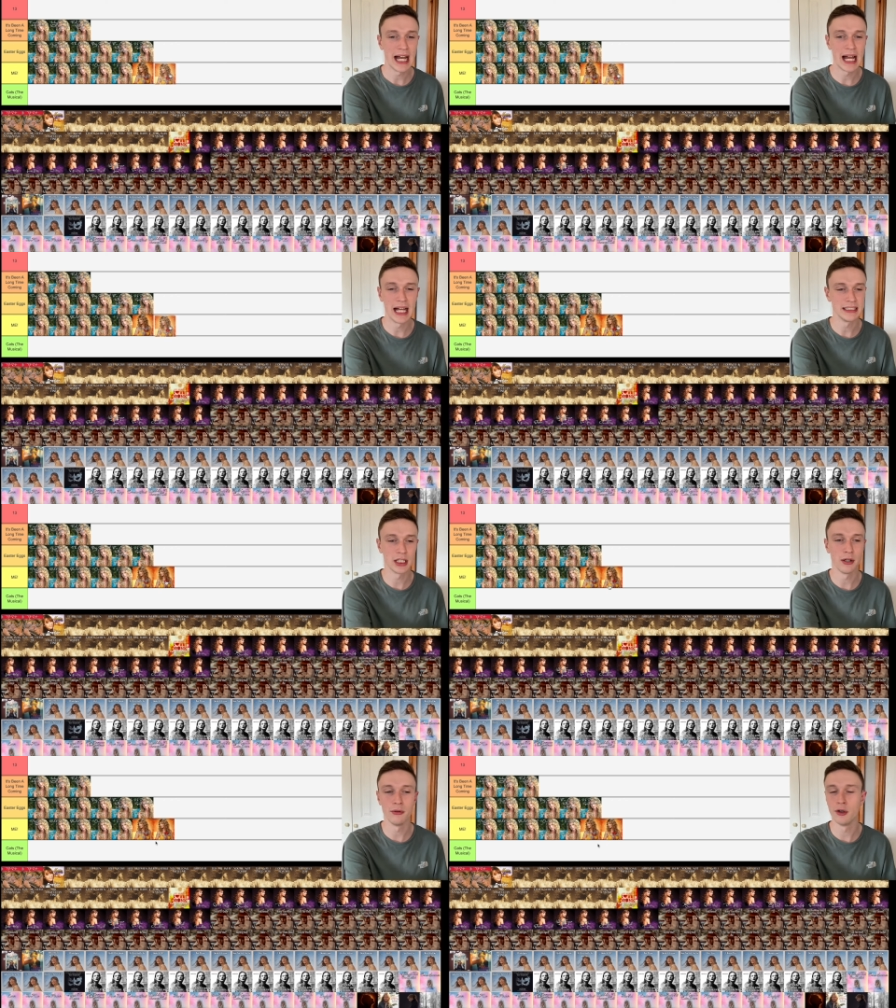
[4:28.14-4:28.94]
uh,
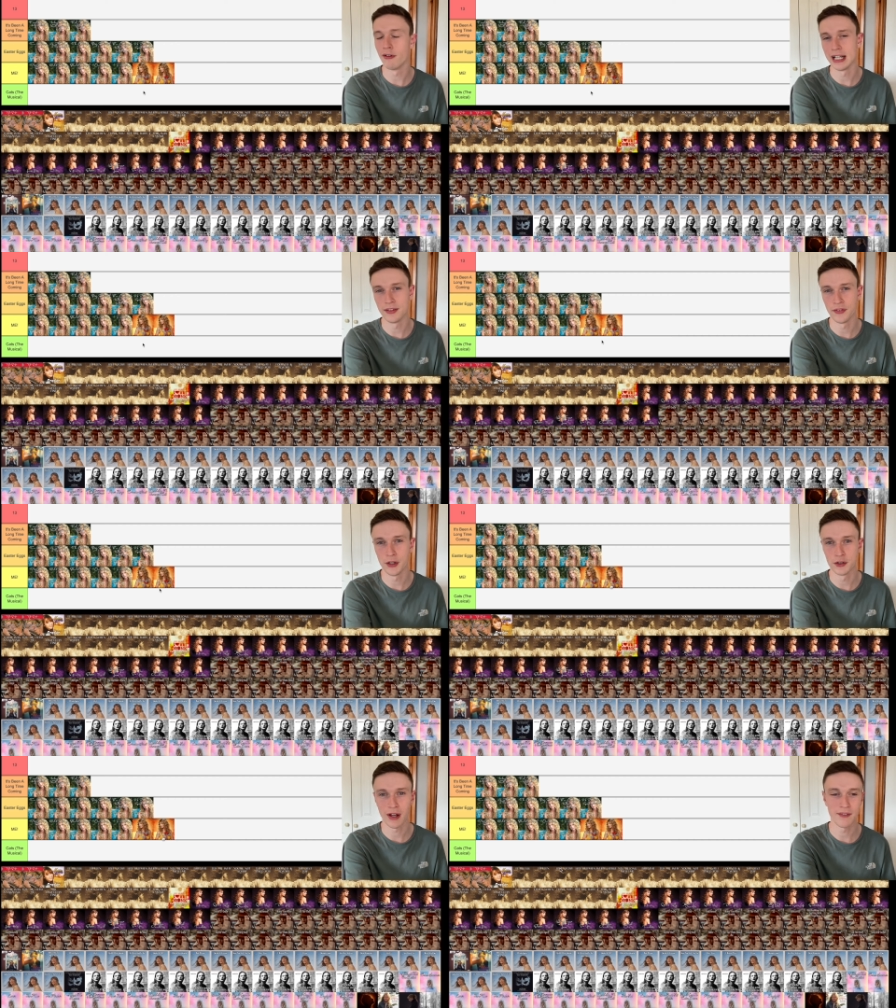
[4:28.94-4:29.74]
so not really a
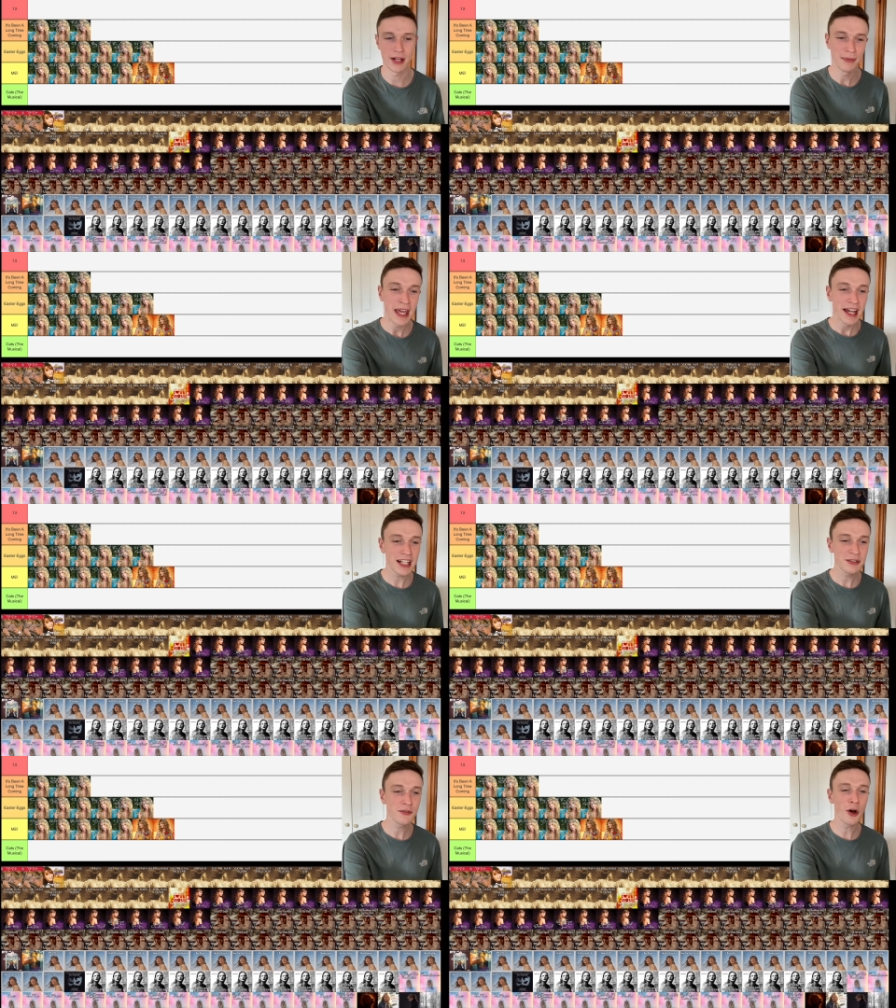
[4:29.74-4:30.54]
huge fan of it.
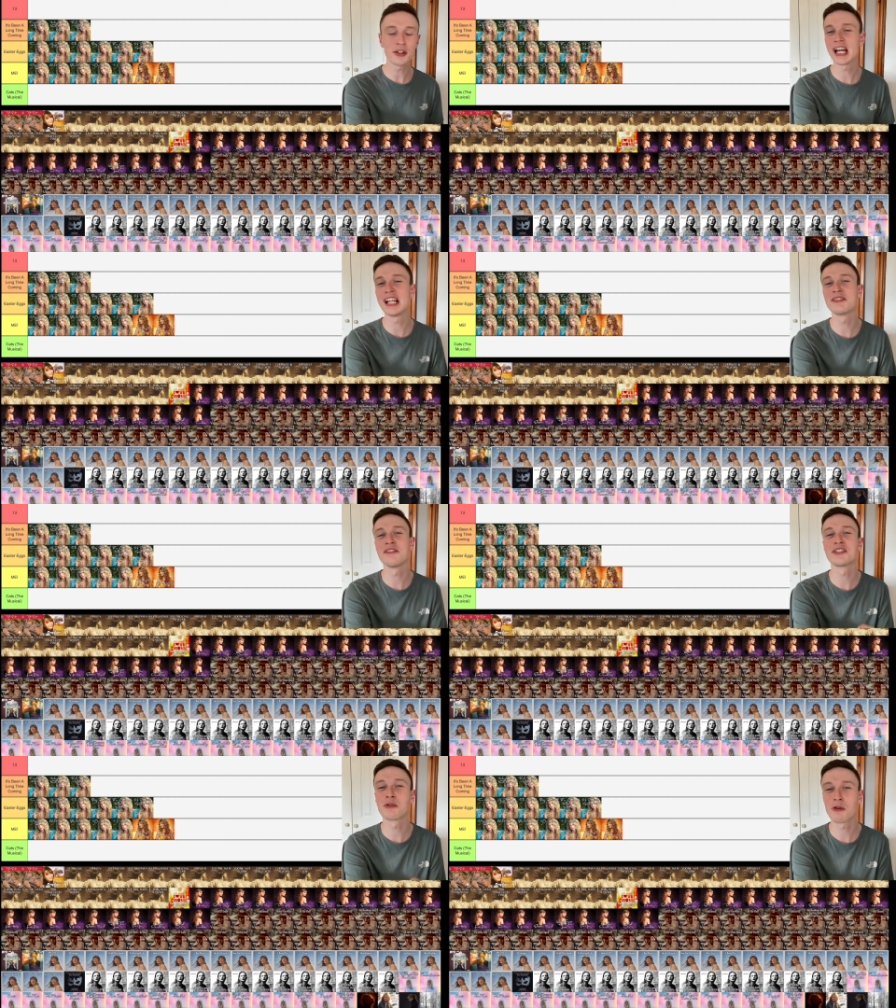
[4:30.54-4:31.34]
Next we've got Taylor
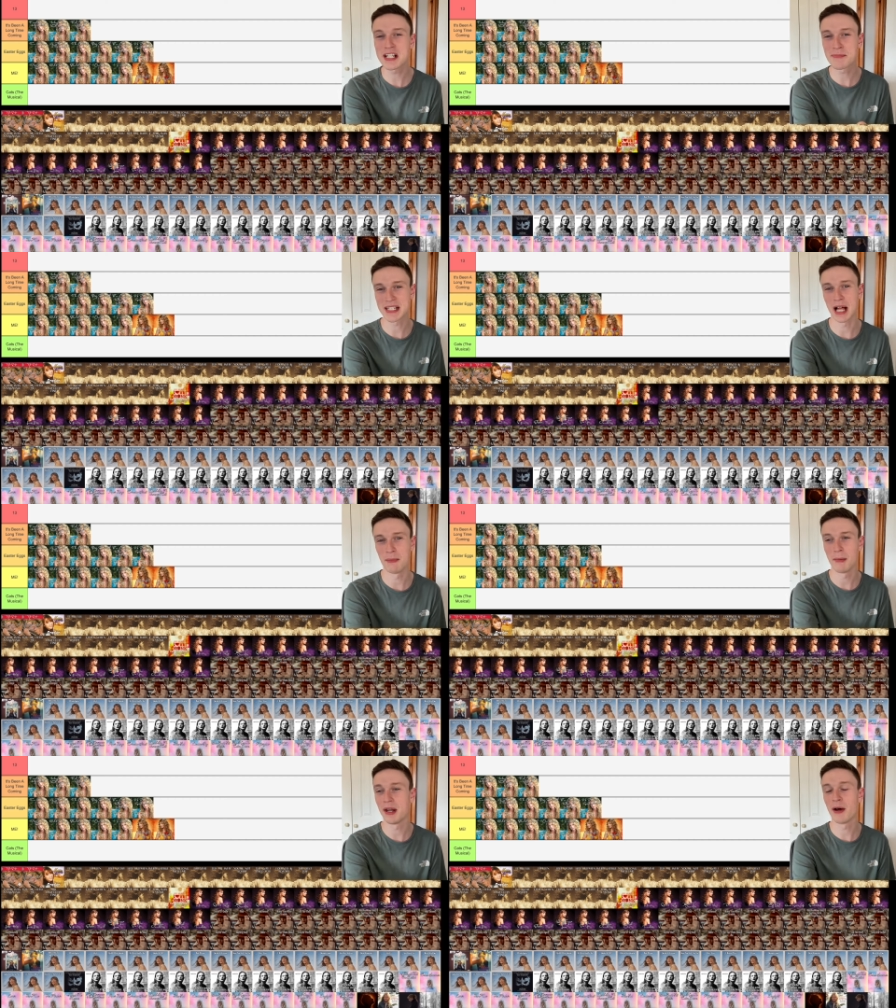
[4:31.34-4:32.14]
Swift's Christmas album.